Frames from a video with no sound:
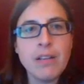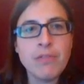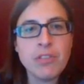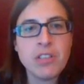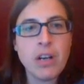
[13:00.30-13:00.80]

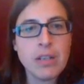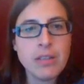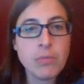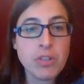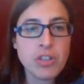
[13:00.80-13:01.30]
Anvers
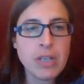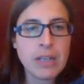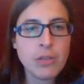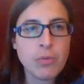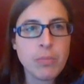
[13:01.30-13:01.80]
Island, which is
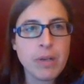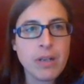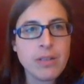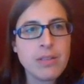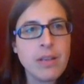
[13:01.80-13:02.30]
Antwerp
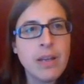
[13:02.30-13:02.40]
Island,